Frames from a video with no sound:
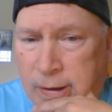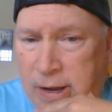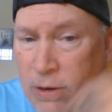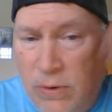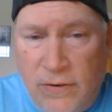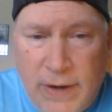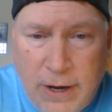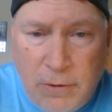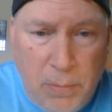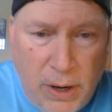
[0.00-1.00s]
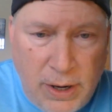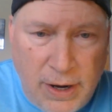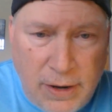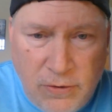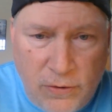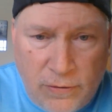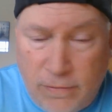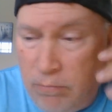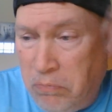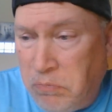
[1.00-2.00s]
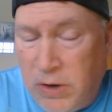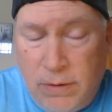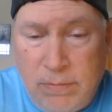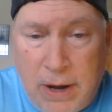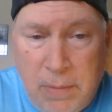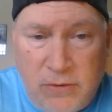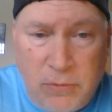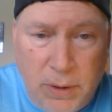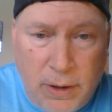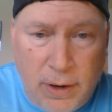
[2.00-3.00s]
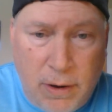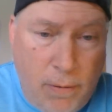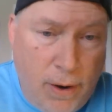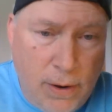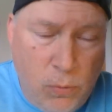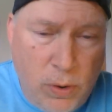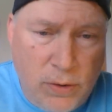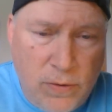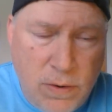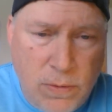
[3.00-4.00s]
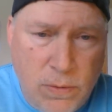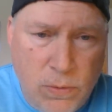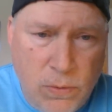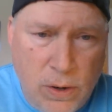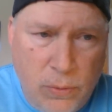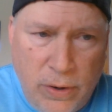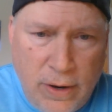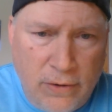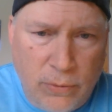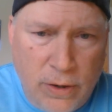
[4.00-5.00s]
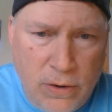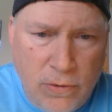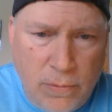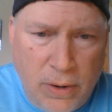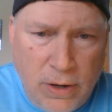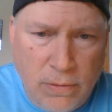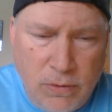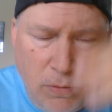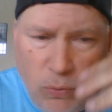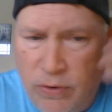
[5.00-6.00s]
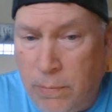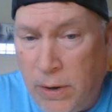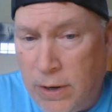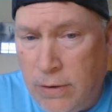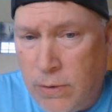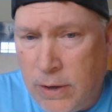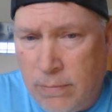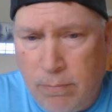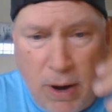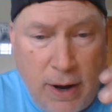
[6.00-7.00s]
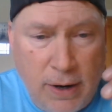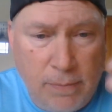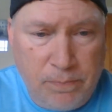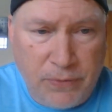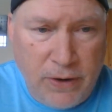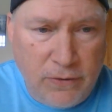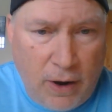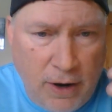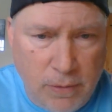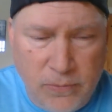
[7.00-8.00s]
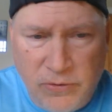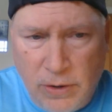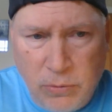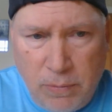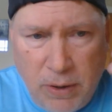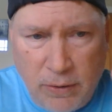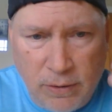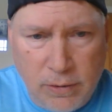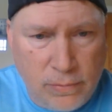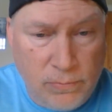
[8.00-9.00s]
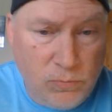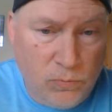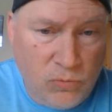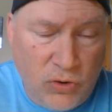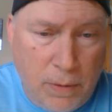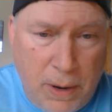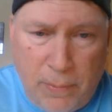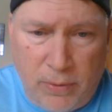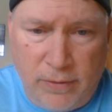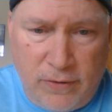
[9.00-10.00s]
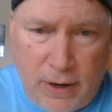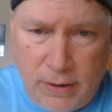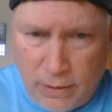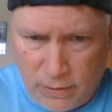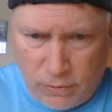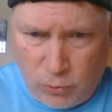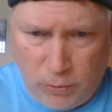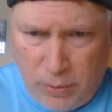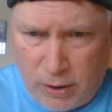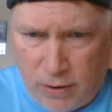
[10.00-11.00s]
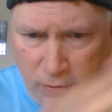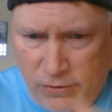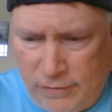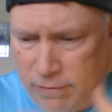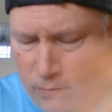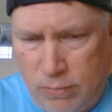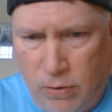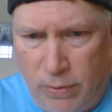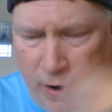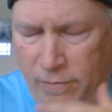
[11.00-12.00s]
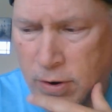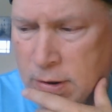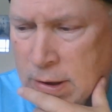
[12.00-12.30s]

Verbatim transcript: and you would just take your money and just the game master would be like, all right, what do you guys want to do with your money? You can buy these items, and it would be on the sheet of paper inside the rule book or whatever.